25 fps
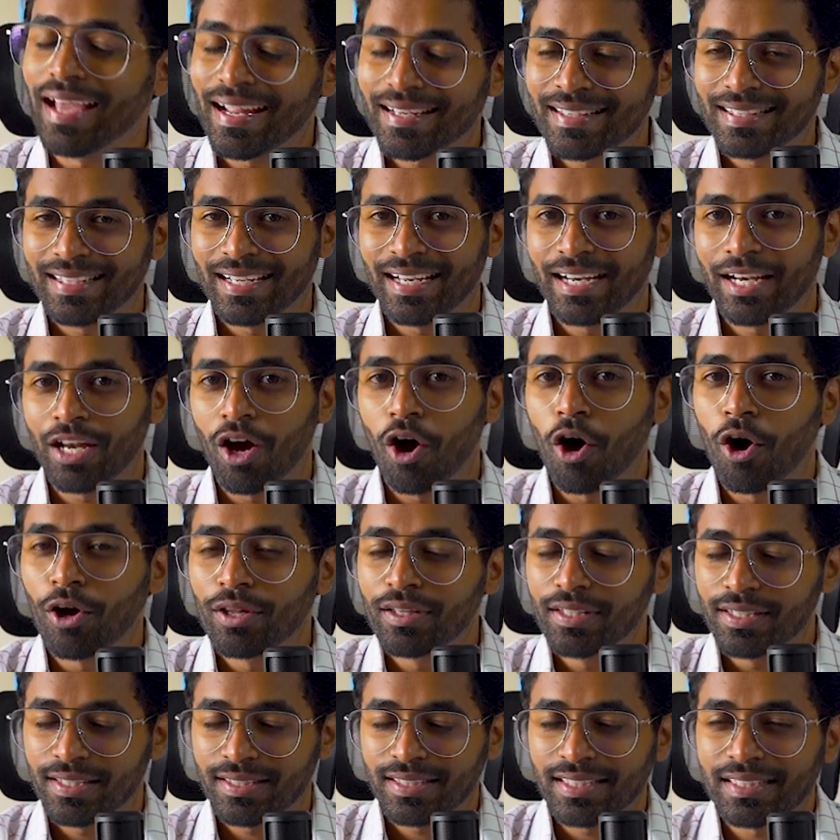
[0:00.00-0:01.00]
that's it.
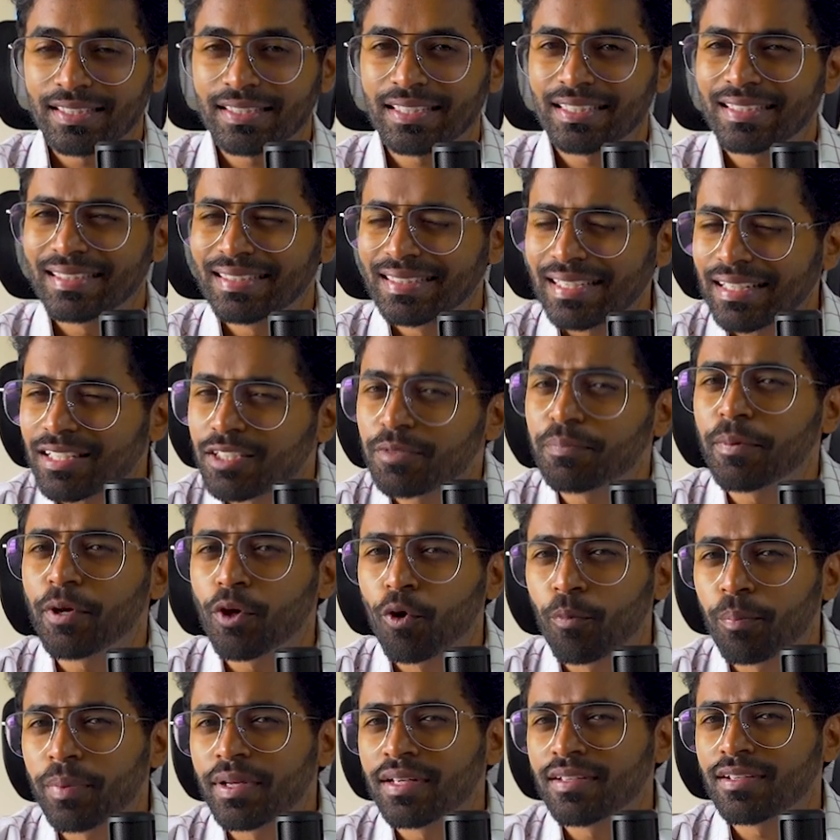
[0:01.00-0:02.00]
All these things are just
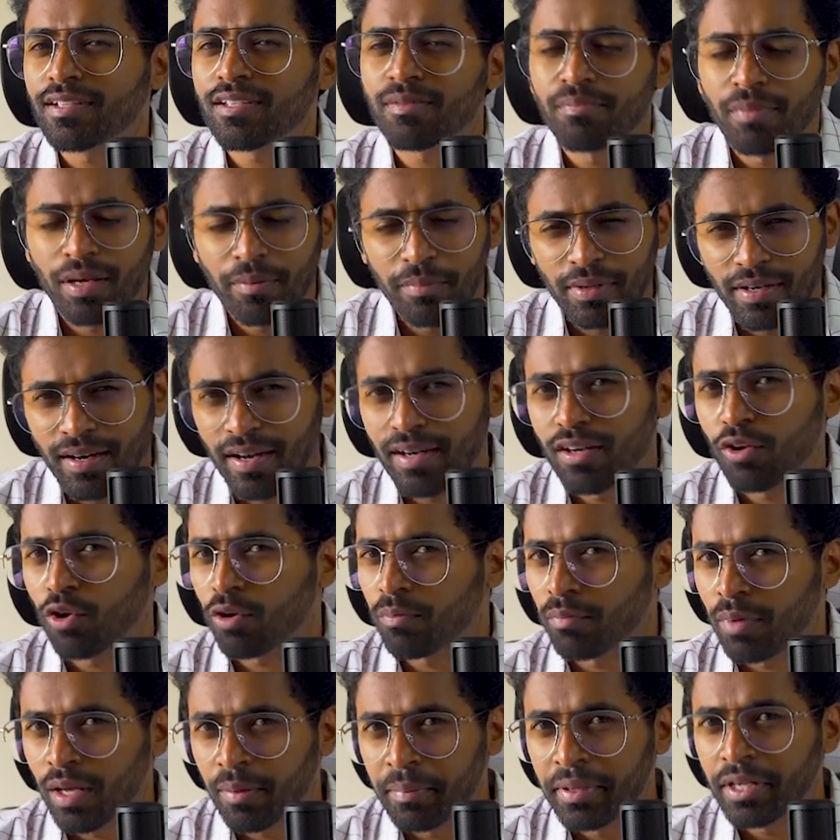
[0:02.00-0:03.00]
my opinions, maybe right
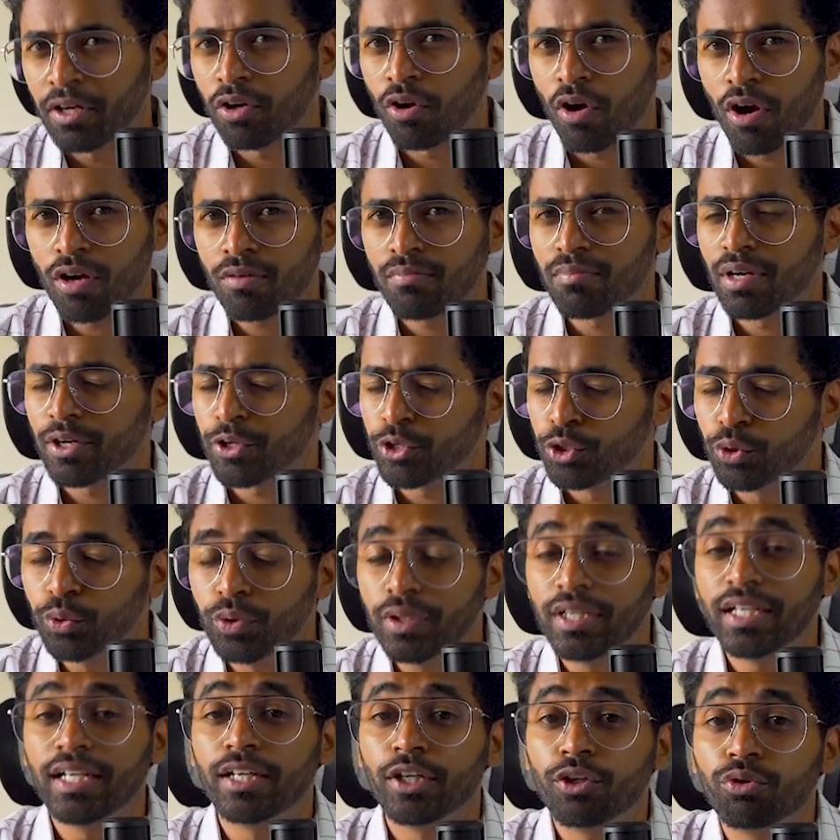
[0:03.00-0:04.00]
or maybe wrong, but
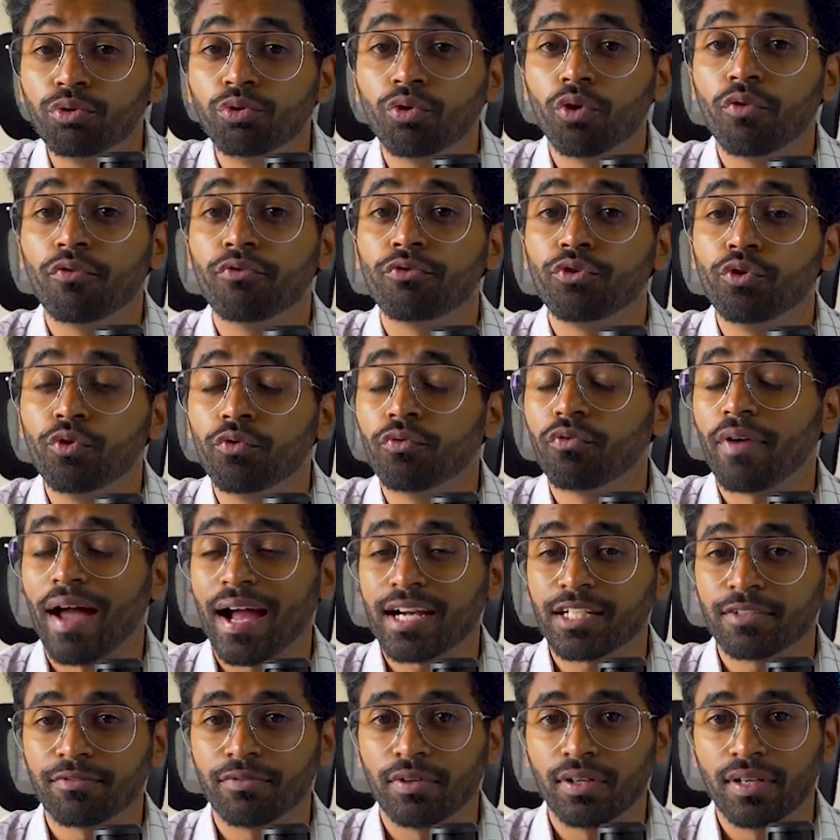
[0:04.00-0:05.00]
you need to know few
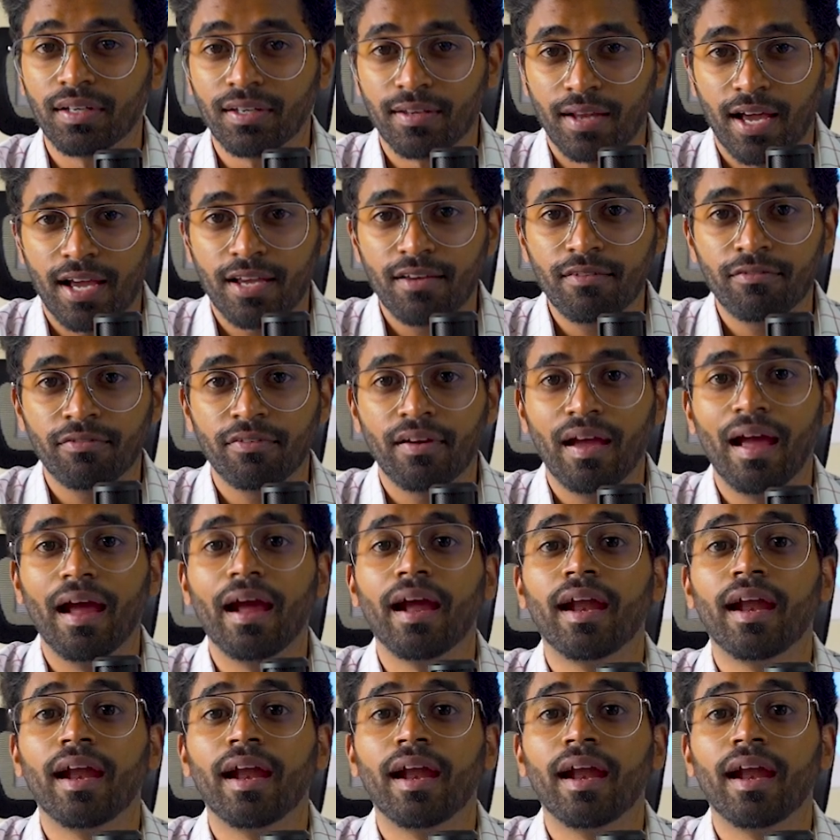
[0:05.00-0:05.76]
facts for life.